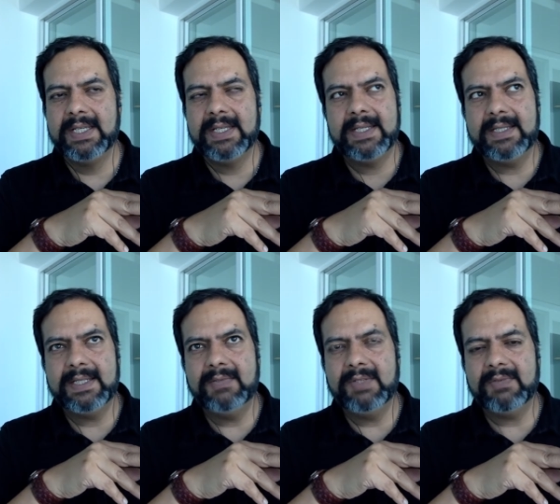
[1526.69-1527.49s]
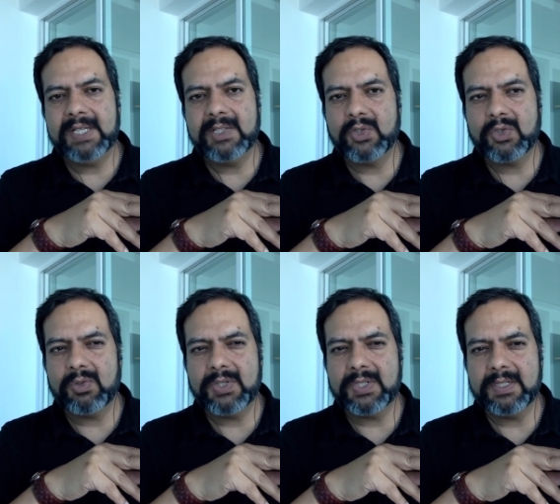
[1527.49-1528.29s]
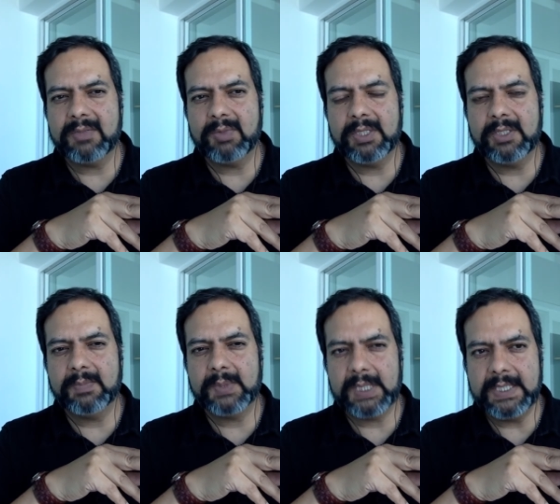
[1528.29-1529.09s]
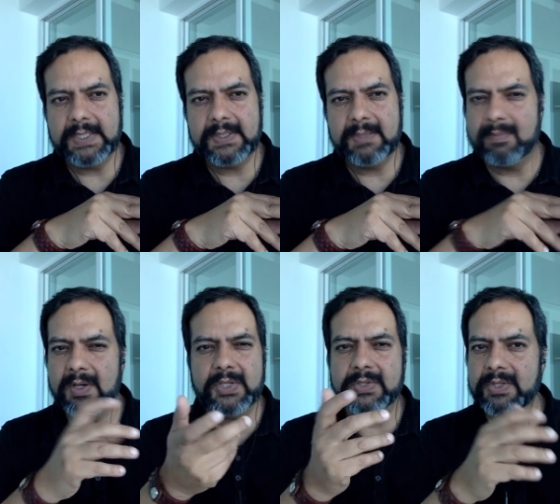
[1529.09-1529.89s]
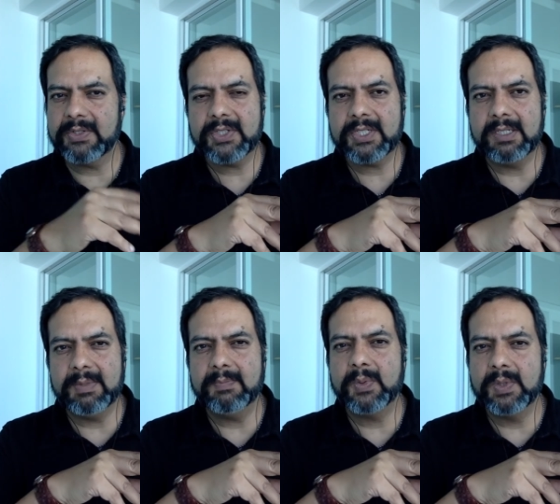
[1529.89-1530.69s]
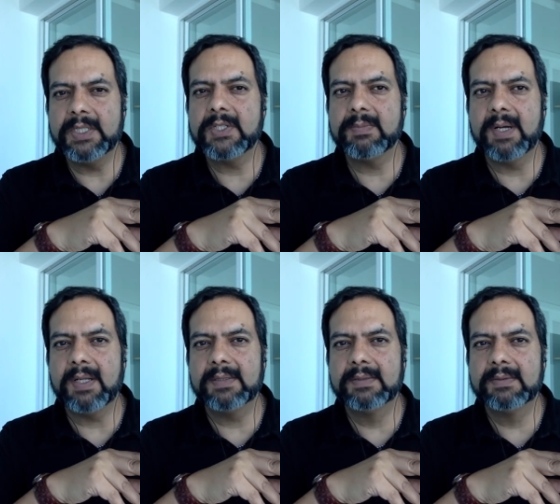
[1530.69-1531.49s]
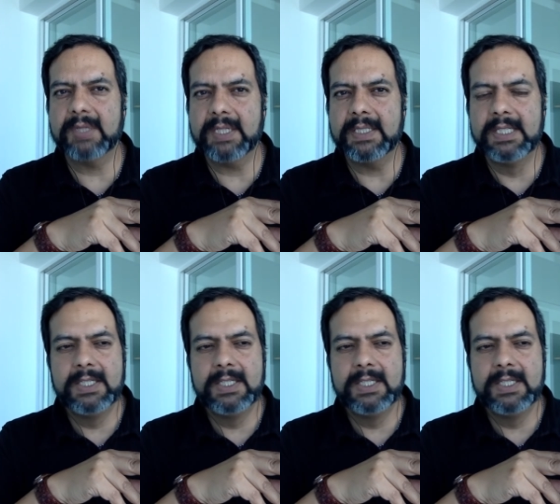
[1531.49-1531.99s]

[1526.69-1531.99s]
even if I can source it at a really good price, the margins are just going to be pretty small, right?